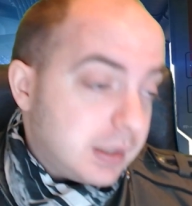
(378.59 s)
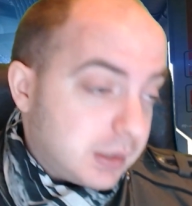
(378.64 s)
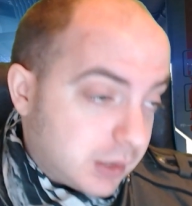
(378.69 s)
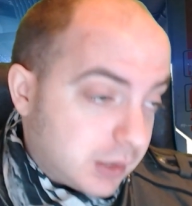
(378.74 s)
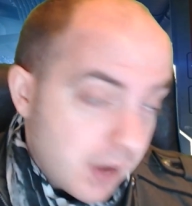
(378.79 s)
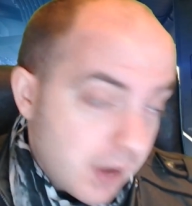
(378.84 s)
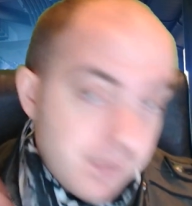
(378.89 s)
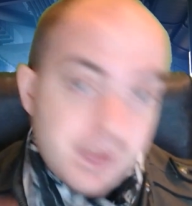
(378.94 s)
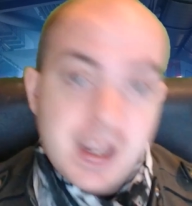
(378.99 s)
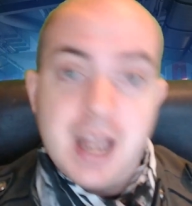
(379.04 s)

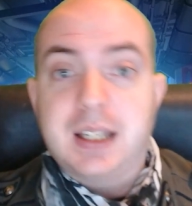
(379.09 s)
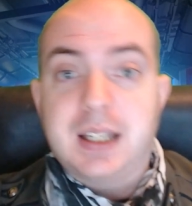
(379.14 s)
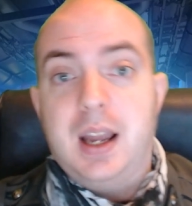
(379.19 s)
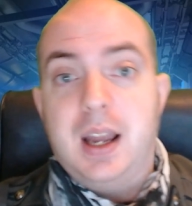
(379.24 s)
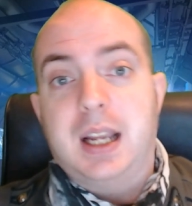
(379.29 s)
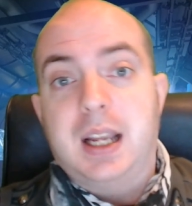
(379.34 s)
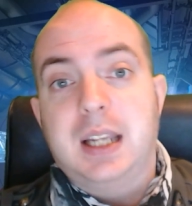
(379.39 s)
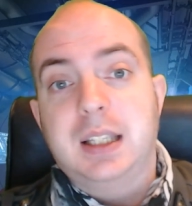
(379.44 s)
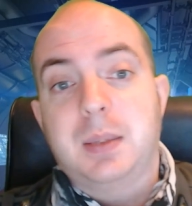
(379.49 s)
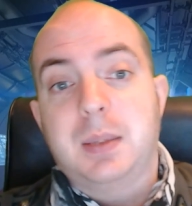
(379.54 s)
Don't forget to
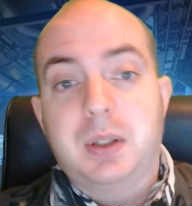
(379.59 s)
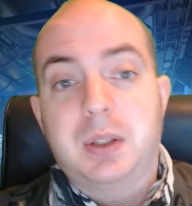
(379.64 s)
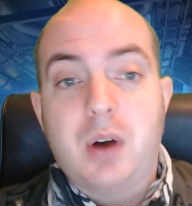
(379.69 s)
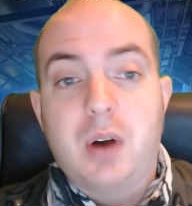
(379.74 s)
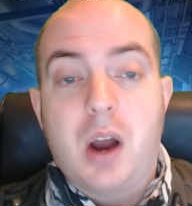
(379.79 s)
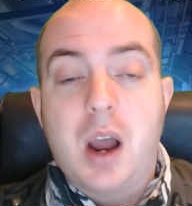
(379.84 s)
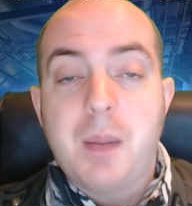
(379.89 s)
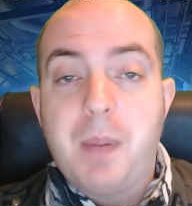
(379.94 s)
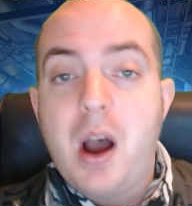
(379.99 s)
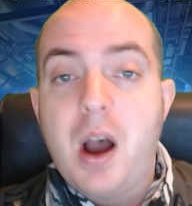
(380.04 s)
like and
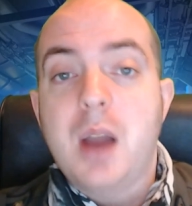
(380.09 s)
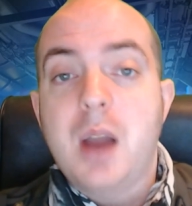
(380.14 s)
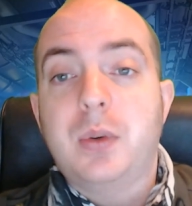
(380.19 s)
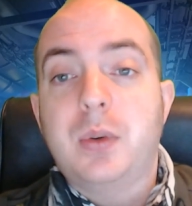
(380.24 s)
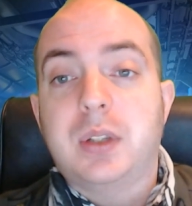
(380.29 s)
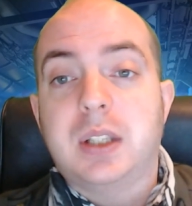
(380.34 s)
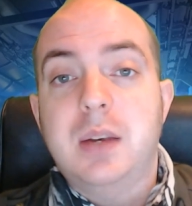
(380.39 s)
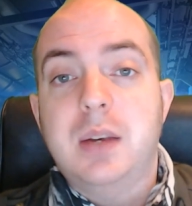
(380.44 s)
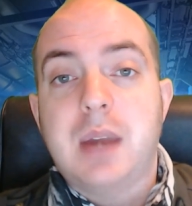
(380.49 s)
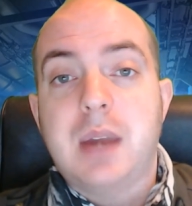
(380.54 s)
subscribe. I will
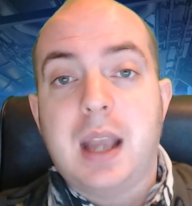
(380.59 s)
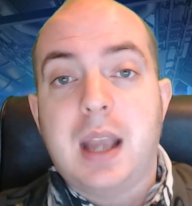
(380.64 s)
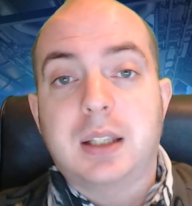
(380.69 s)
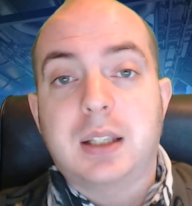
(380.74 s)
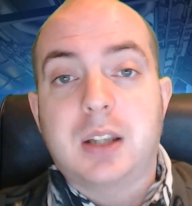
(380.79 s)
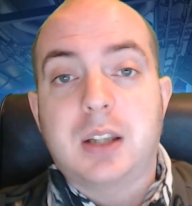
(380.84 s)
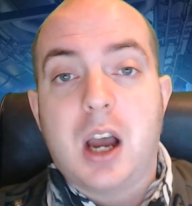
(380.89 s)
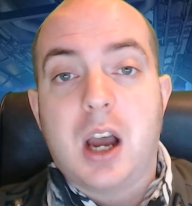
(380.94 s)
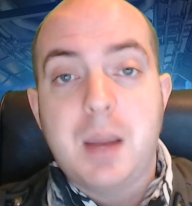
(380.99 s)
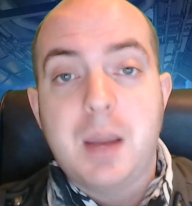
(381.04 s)
see you next
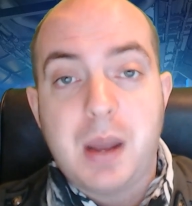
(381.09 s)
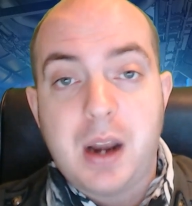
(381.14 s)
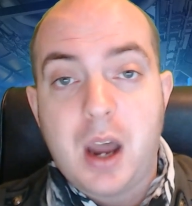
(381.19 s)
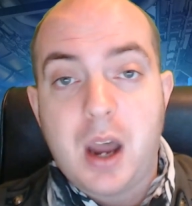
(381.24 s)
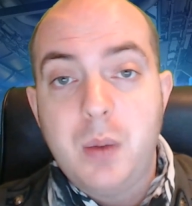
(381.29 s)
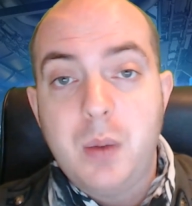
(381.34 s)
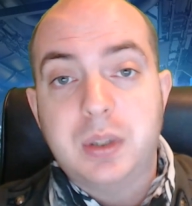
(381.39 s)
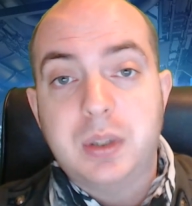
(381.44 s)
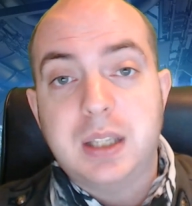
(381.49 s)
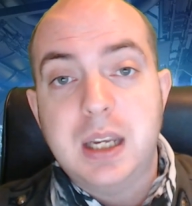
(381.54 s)
time, and
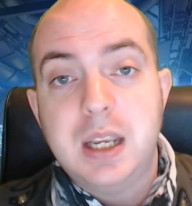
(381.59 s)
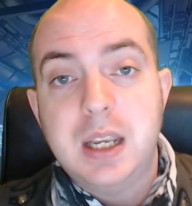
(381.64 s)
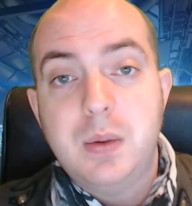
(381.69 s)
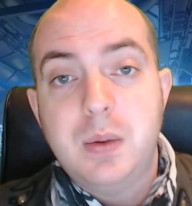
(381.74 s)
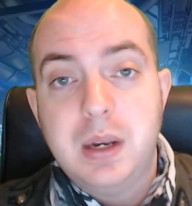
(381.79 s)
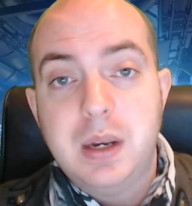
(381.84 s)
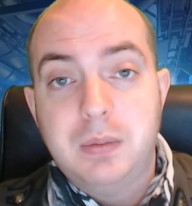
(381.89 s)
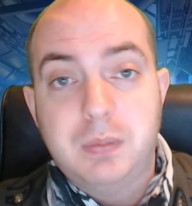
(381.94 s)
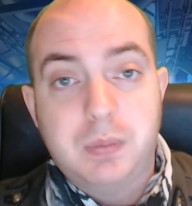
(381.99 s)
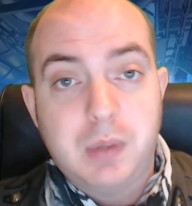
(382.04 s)
I will see you
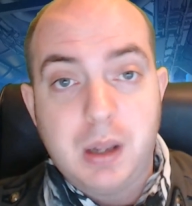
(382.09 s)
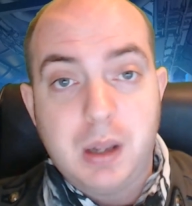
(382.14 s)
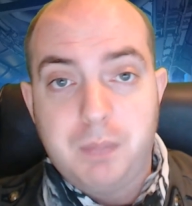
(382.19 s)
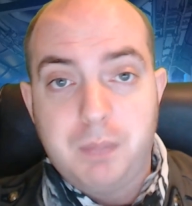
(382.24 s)
in